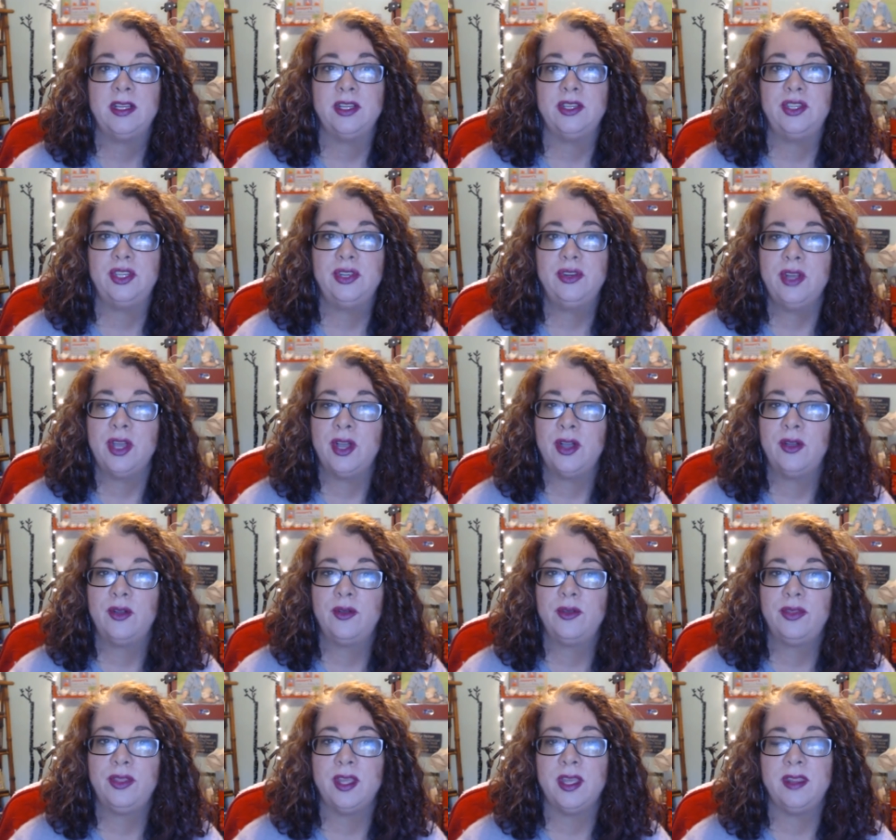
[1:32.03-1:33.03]
Did you
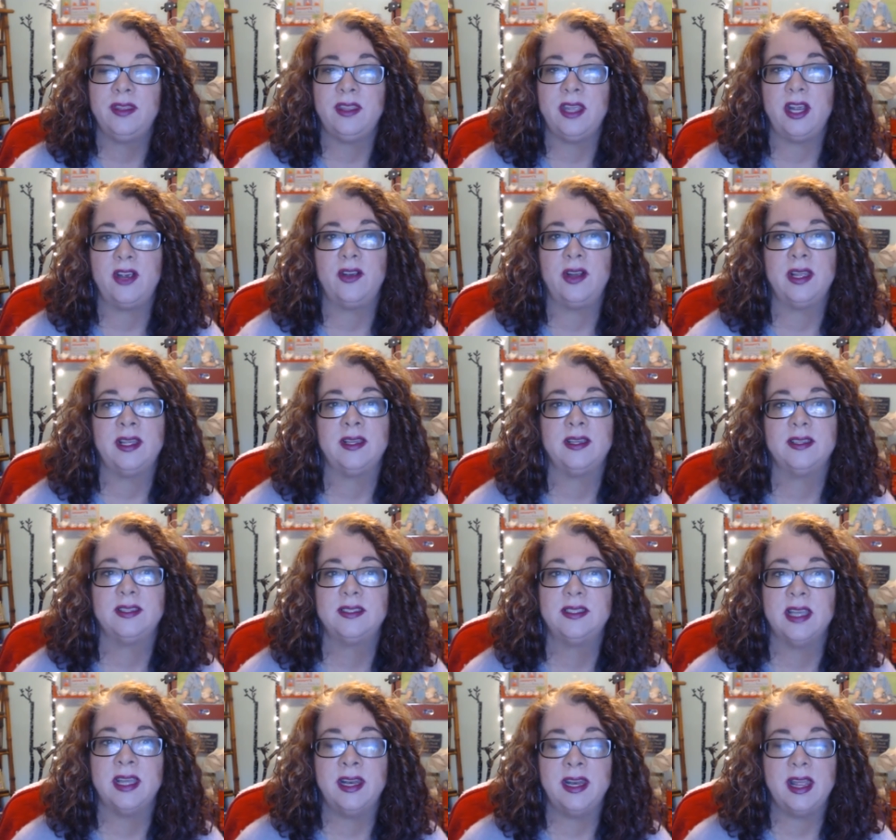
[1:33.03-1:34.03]
know that there
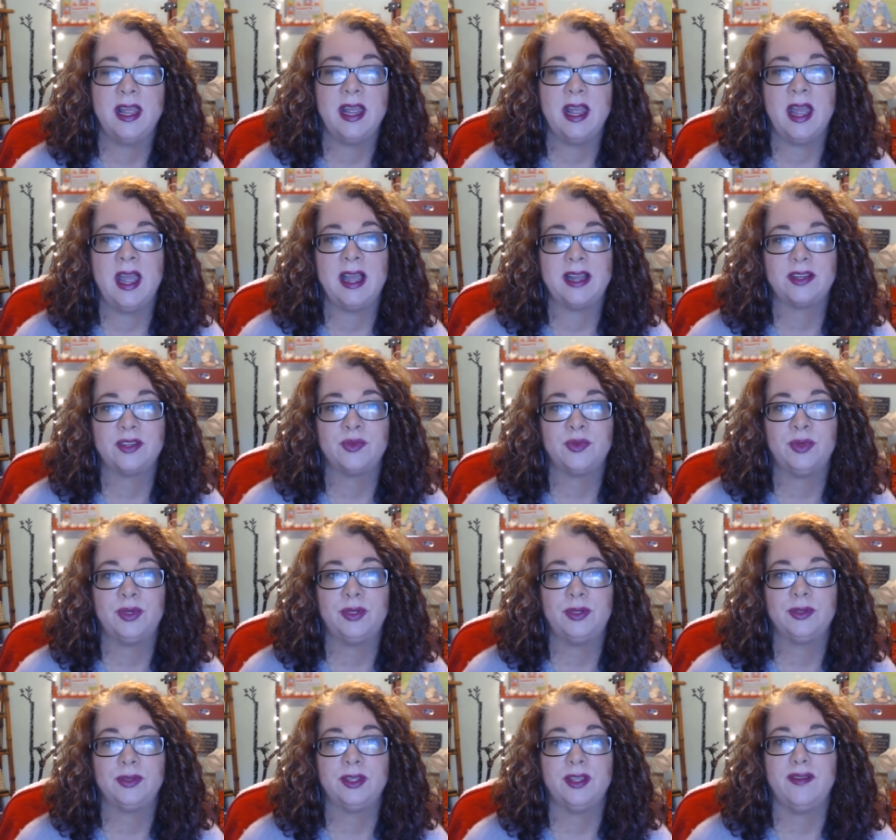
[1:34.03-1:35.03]
is an
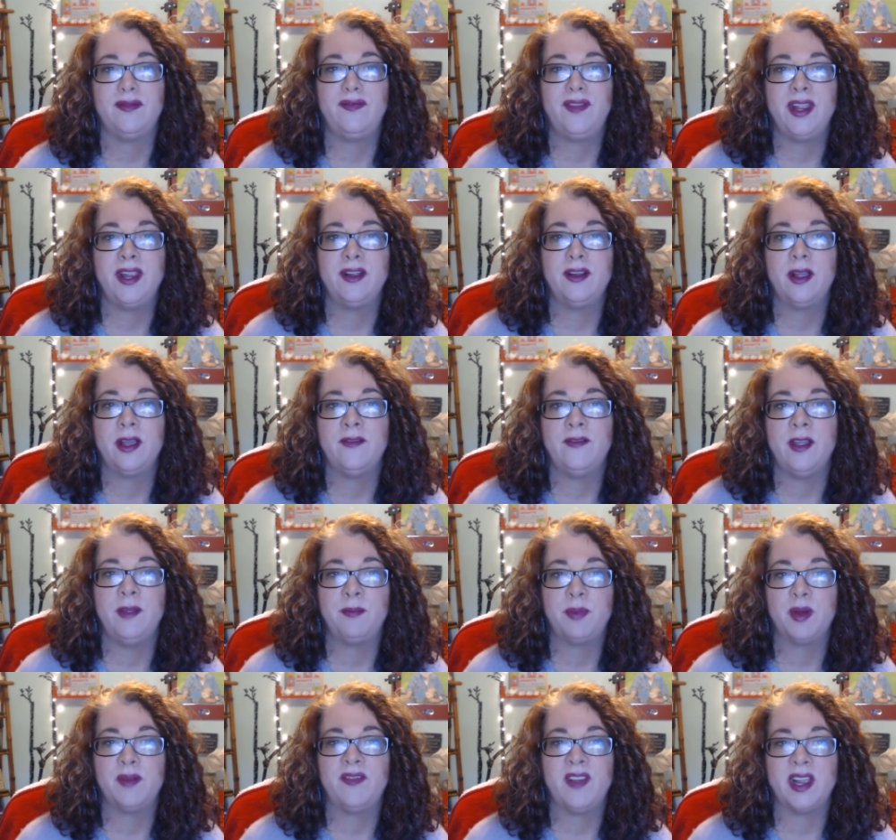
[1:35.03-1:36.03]
actual, the fear of
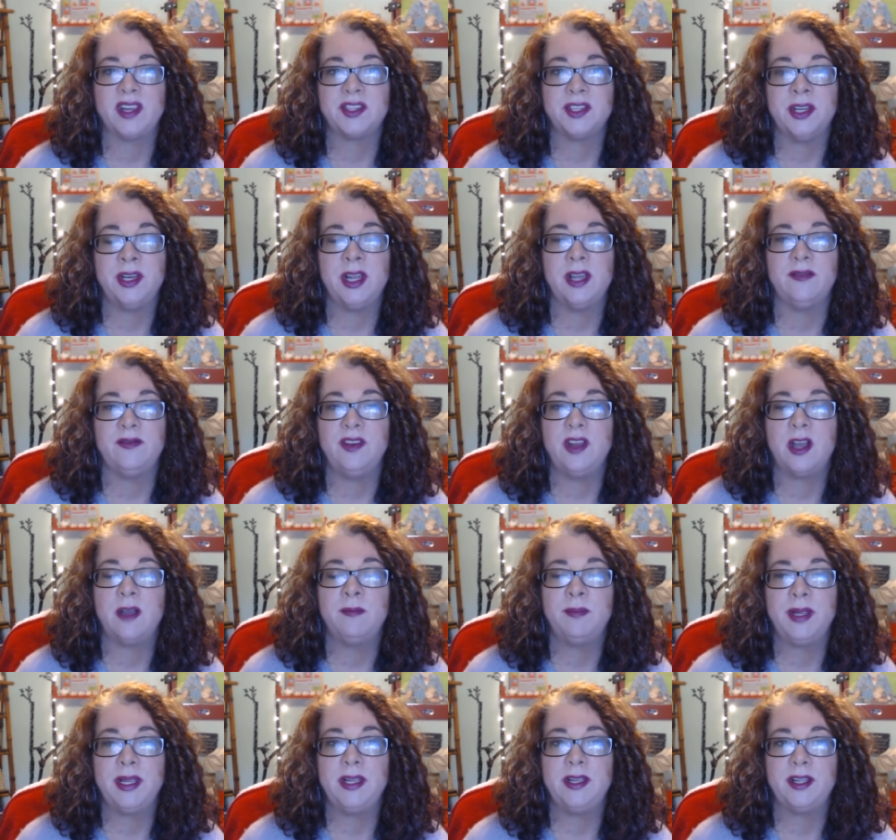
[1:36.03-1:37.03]
imperfection, of
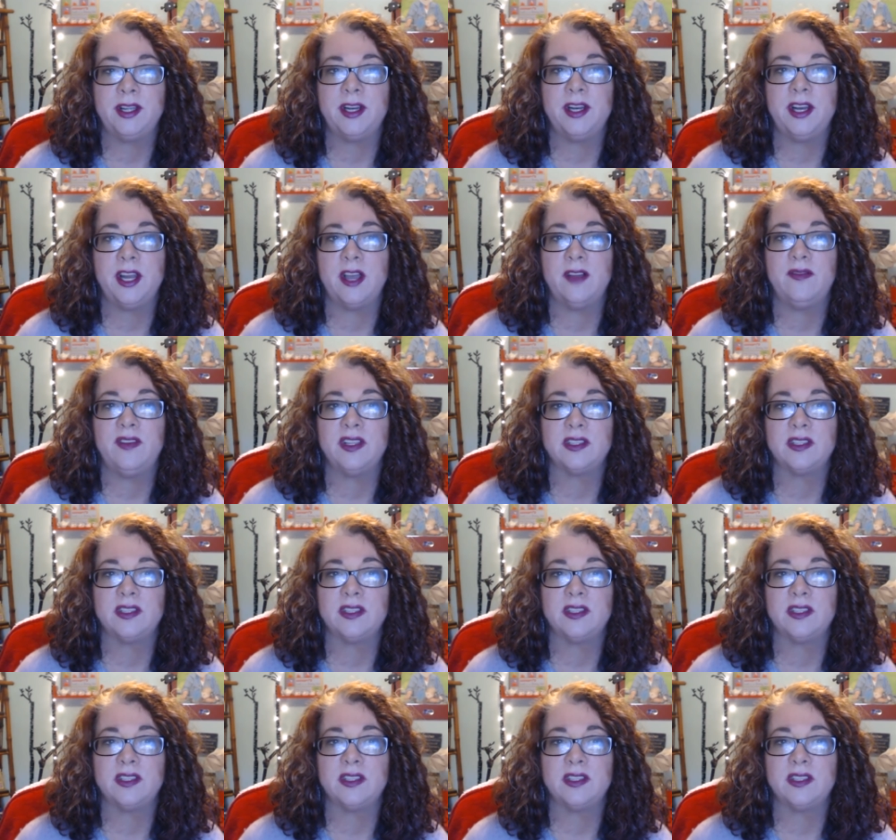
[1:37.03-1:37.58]
not being good enough,